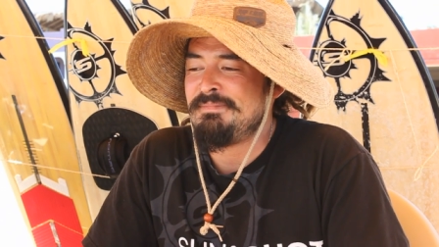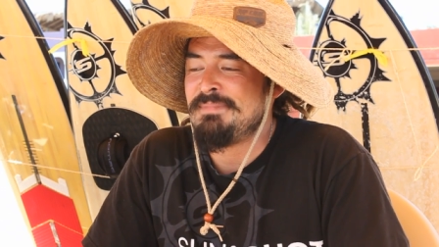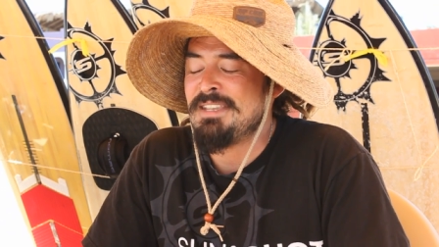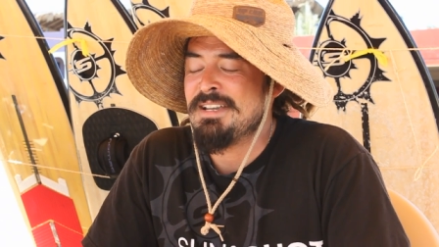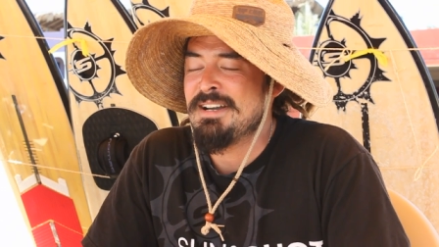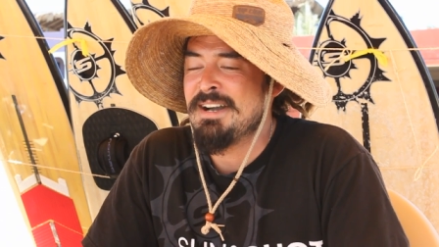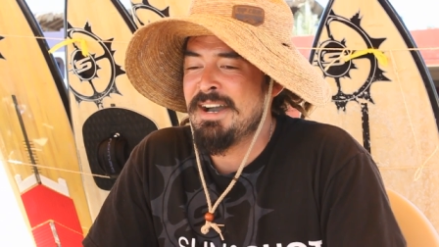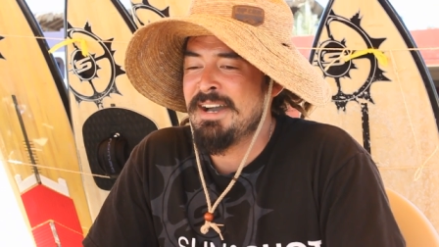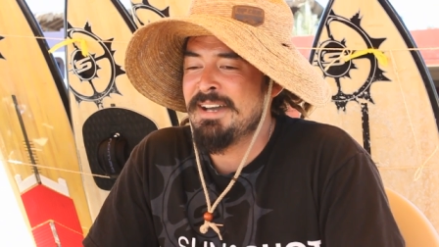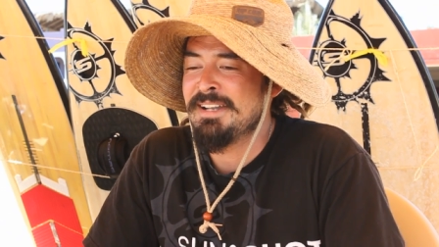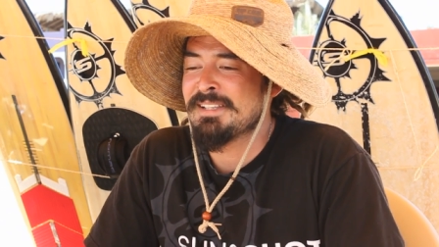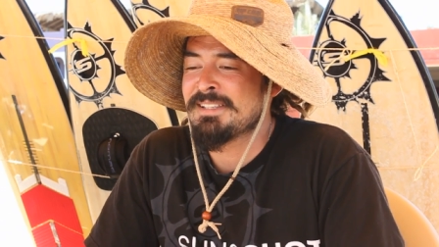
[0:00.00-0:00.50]

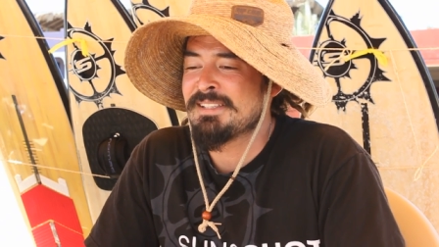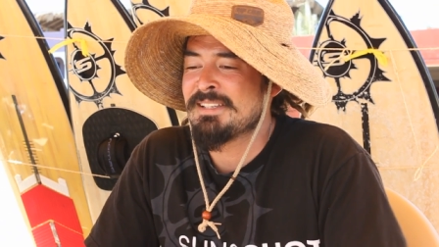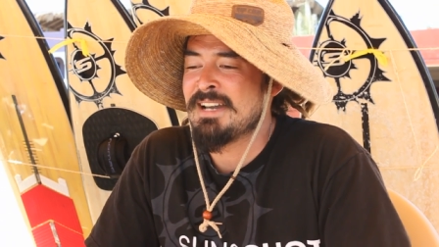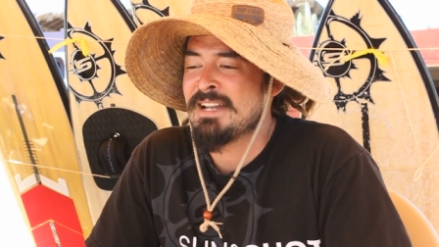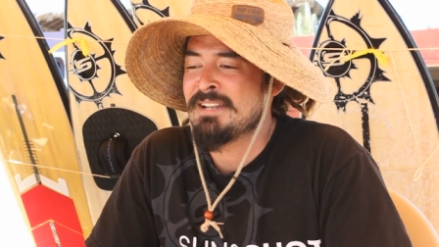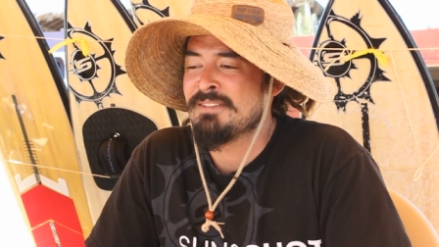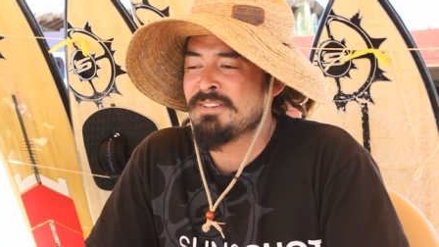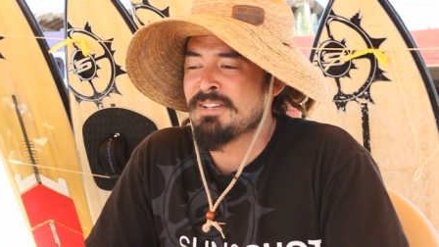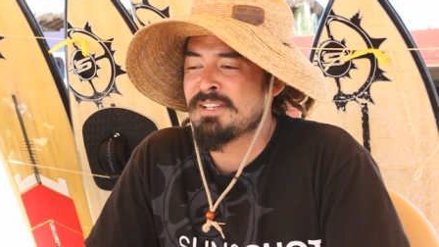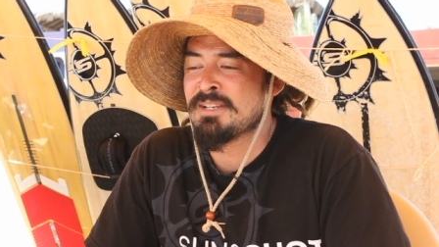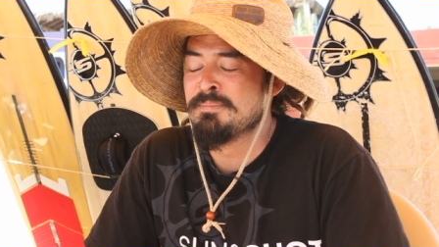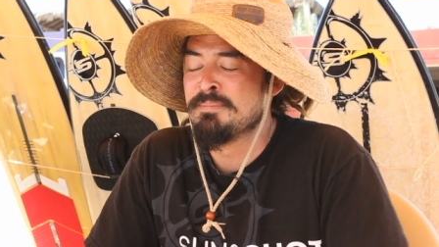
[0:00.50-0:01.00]
I had a
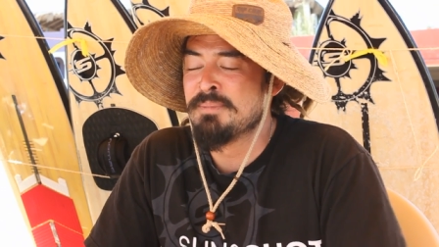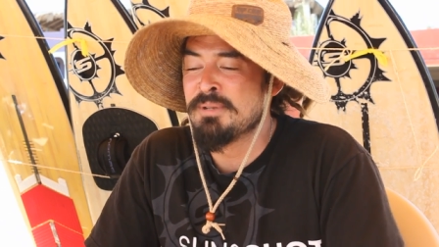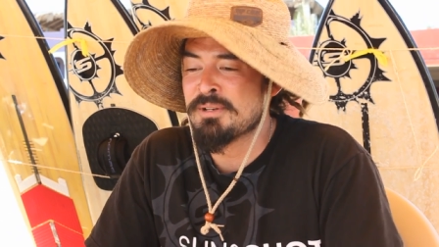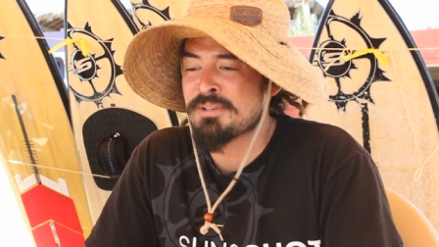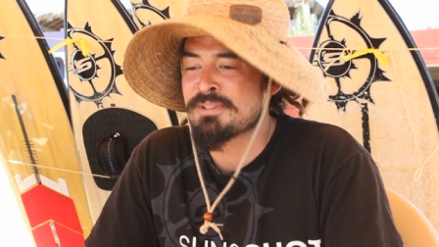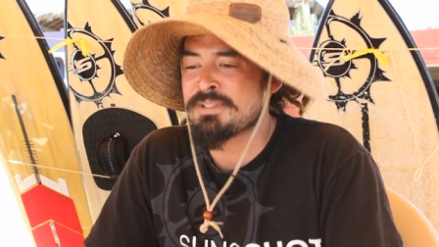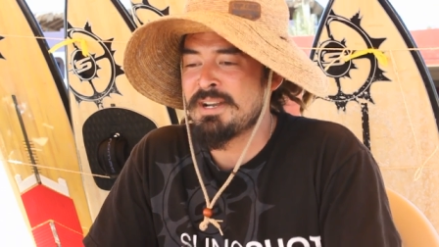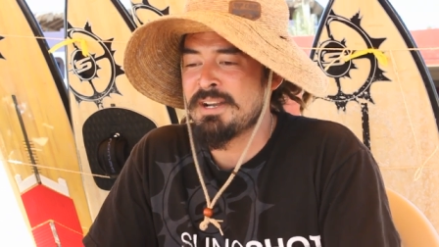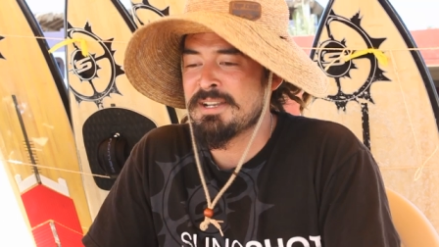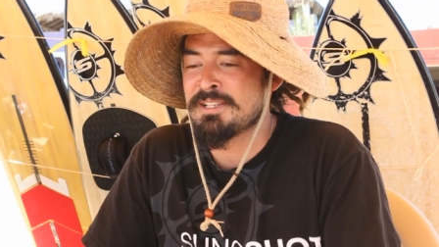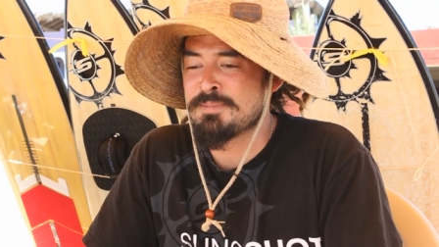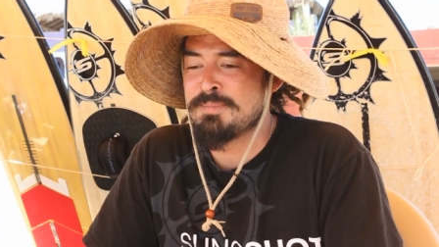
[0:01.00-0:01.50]
kind of a computer
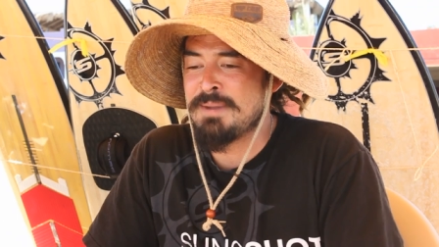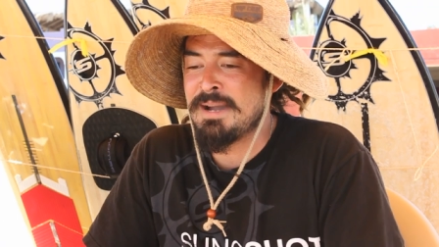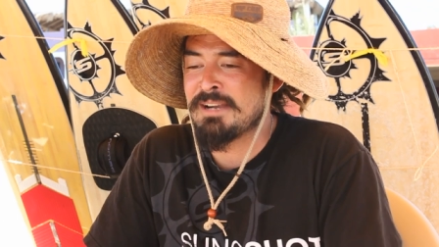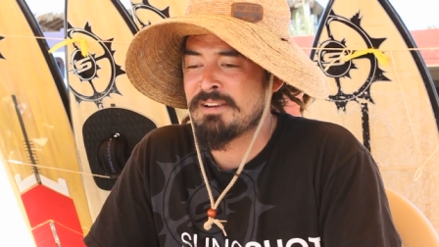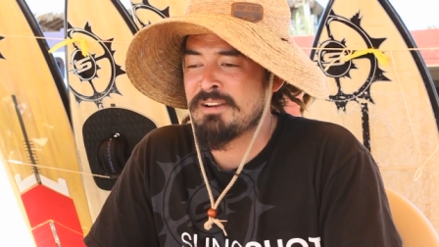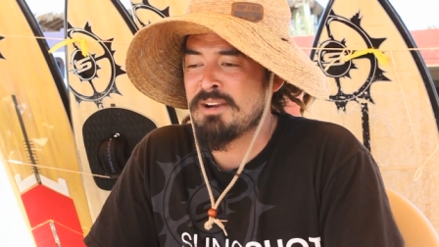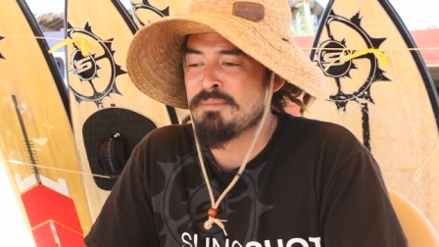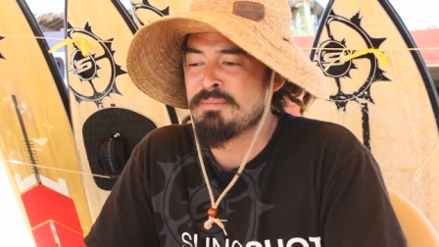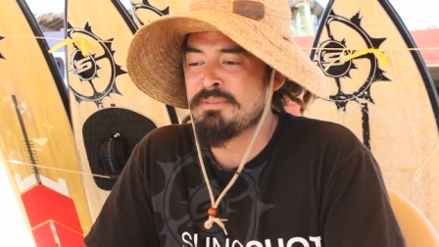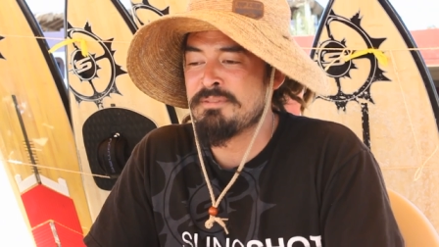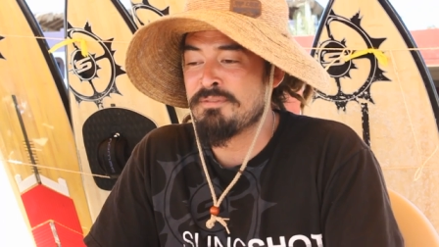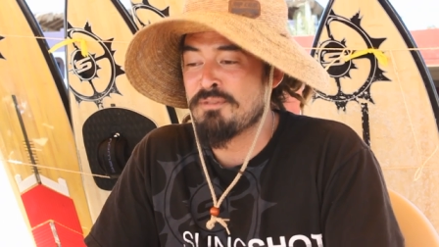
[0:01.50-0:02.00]
science
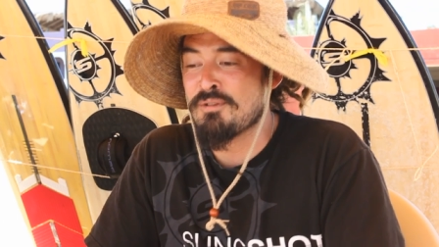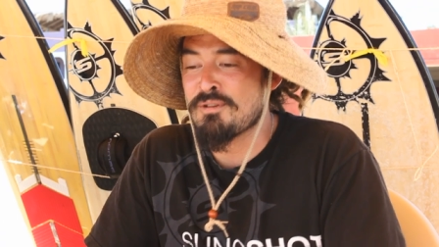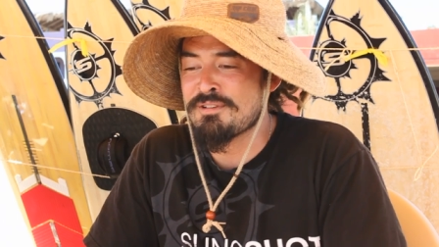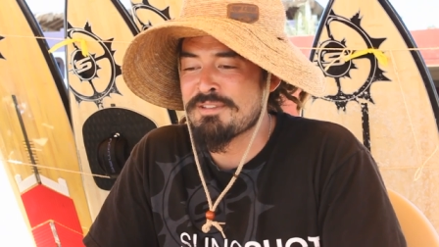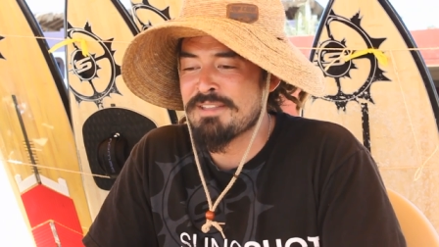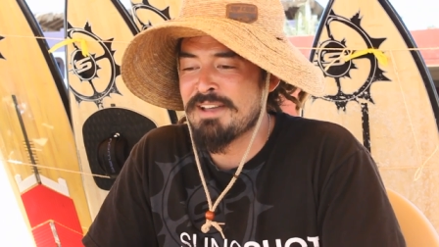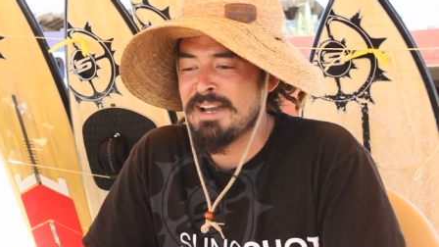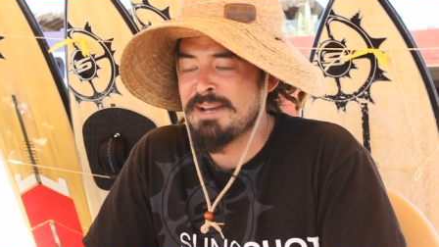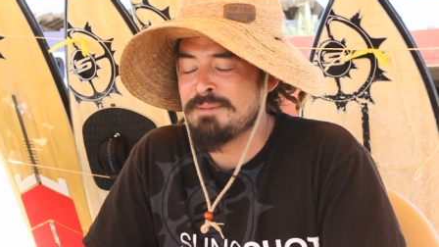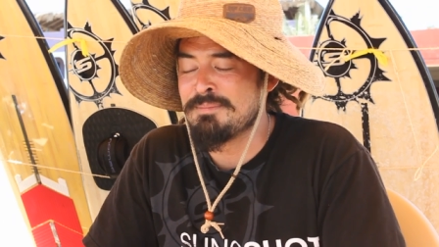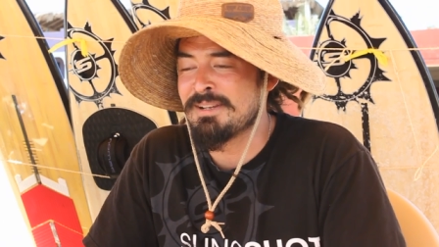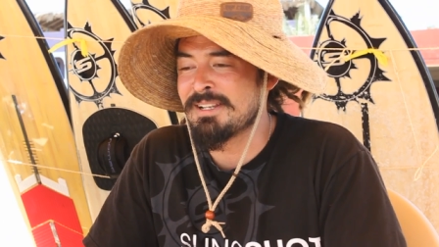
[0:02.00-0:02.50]
background before
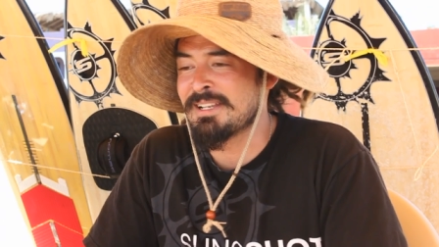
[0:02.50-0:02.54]
that,